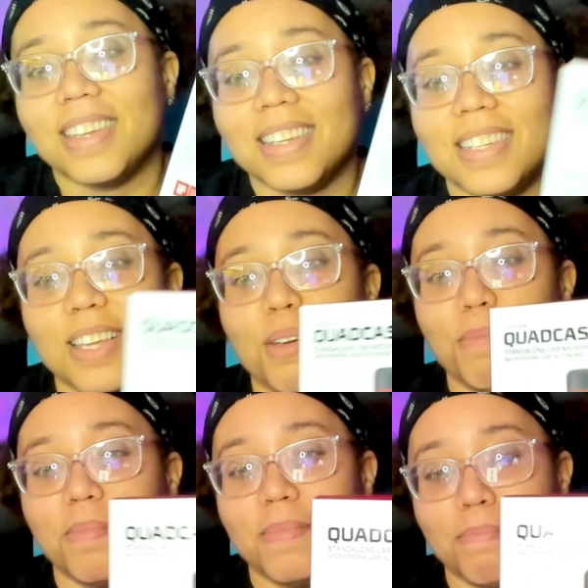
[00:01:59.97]
This
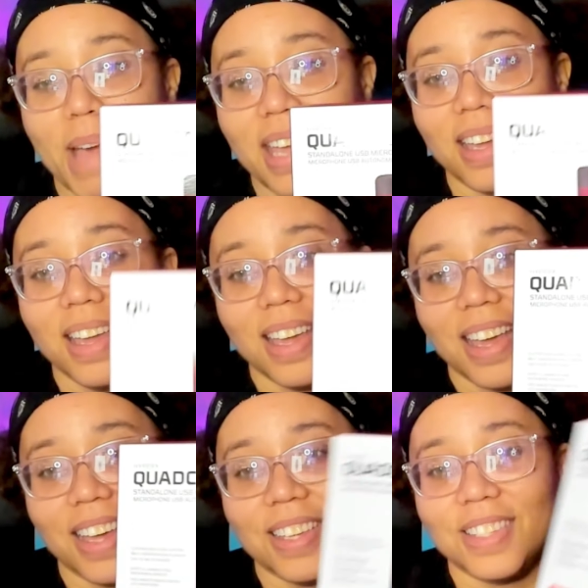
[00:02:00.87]
mic
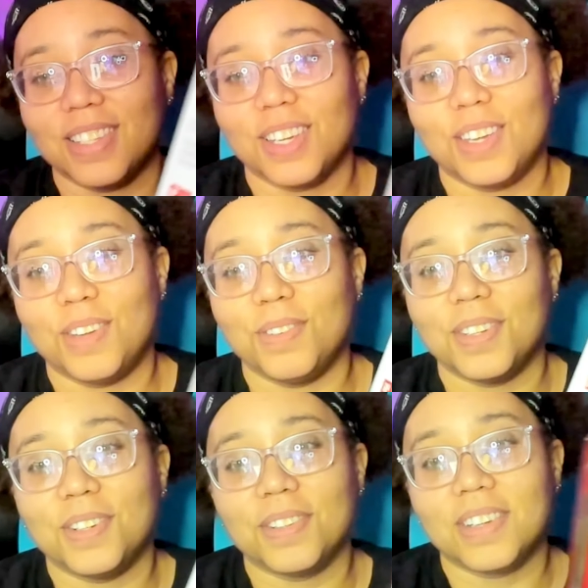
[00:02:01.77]
has cute little